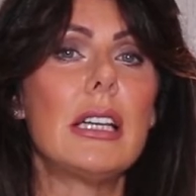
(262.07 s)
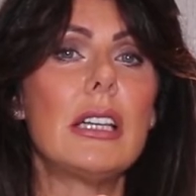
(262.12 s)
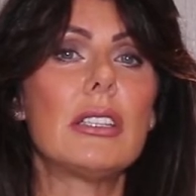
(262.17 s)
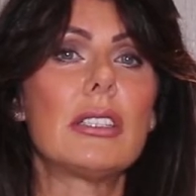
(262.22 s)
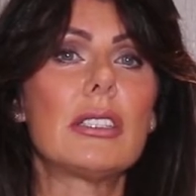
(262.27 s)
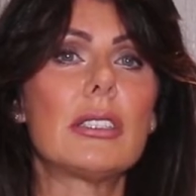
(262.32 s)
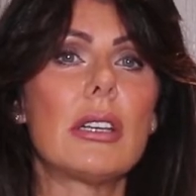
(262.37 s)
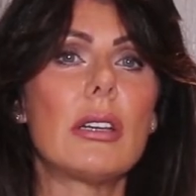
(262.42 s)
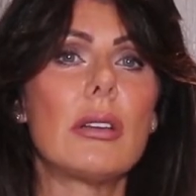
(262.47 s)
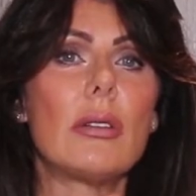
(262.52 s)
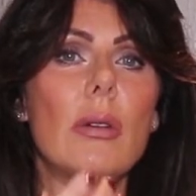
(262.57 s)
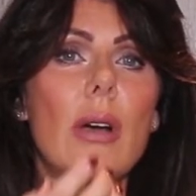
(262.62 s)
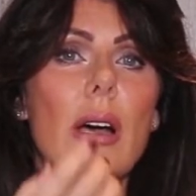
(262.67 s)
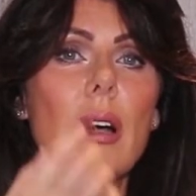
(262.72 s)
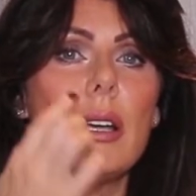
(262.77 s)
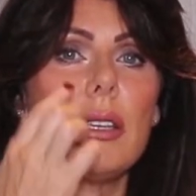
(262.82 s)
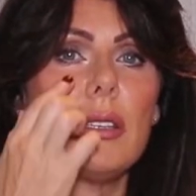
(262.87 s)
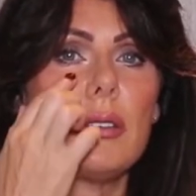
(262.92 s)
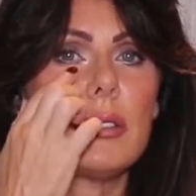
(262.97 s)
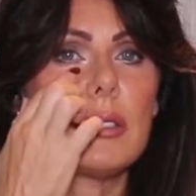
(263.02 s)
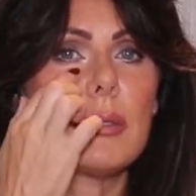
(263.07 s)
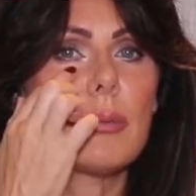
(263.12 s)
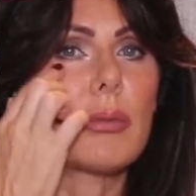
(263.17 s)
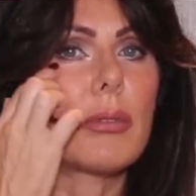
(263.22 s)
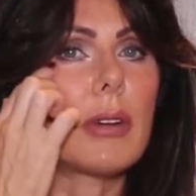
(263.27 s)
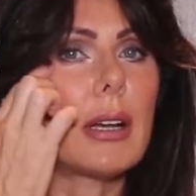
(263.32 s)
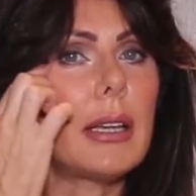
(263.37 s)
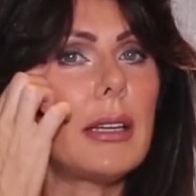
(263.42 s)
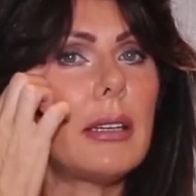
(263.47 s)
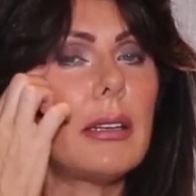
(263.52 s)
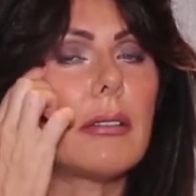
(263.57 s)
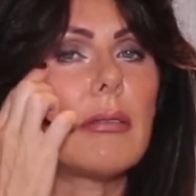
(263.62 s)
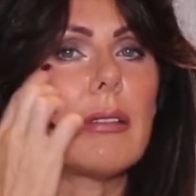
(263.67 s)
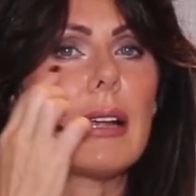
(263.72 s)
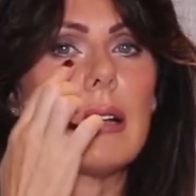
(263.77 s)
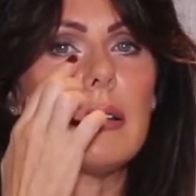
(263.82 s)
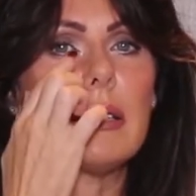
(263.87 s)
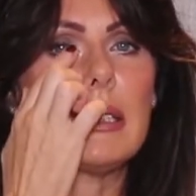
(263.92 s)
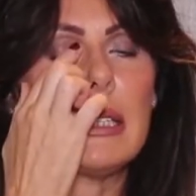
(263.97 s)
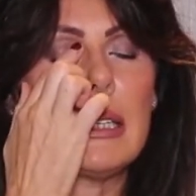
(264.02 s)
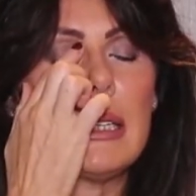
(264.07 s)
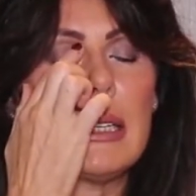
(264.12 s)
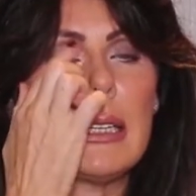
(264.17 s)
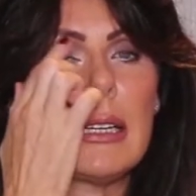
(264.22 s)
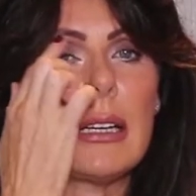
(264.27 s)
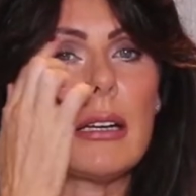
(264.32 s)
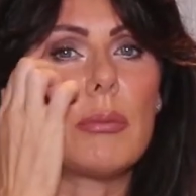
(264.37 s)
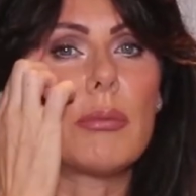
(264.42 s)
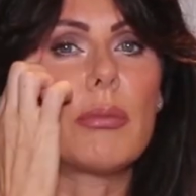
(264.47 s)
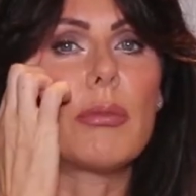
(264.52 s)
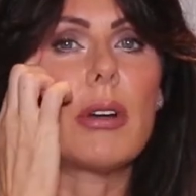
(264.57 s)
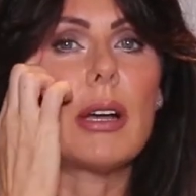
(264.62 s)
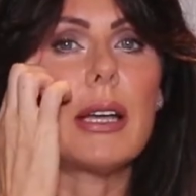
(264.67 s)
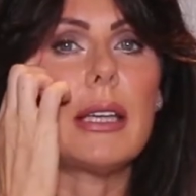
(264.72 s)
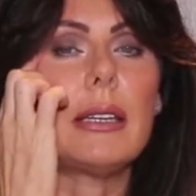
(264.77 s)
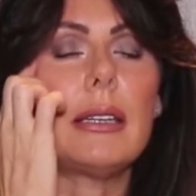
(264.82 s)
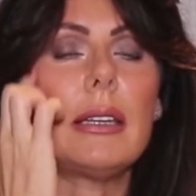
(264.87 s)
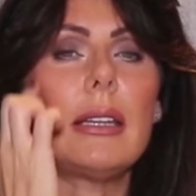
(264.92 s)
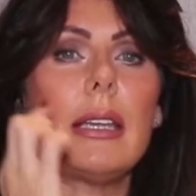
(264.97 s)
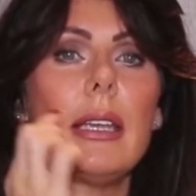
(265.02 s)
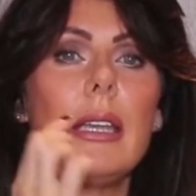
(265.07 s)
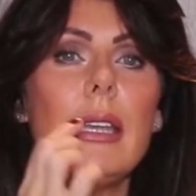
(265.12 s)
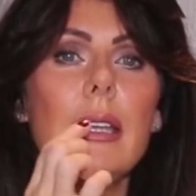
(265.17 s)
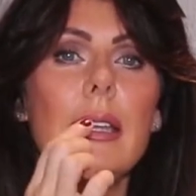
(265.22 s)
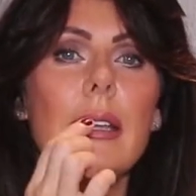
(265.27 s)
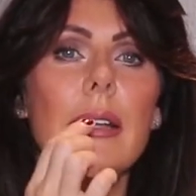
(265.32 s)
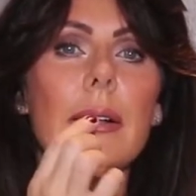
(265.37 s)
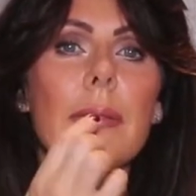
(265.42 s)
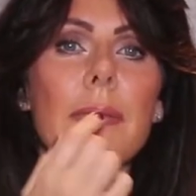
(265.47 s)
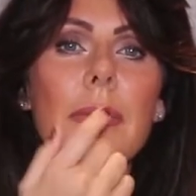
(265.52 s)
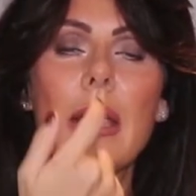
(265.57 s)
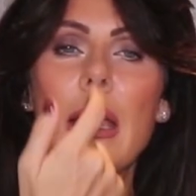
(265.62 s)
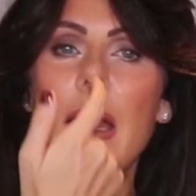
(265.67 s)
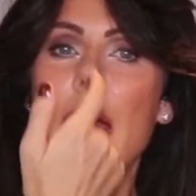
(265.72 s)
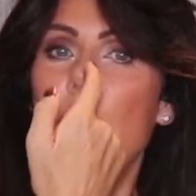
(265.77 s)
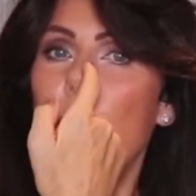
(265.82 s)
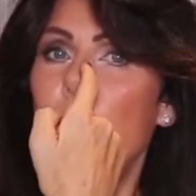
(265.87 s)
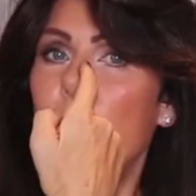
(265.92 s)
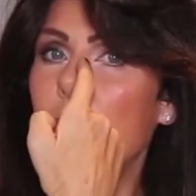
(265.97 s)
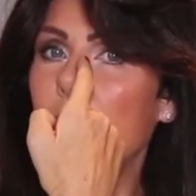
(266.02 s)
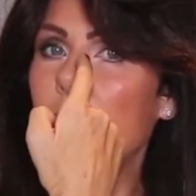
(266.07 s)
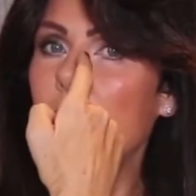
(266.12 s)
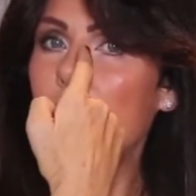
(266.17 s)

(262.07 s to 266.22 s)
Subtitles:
So I use a brightener around here, a brightener here. But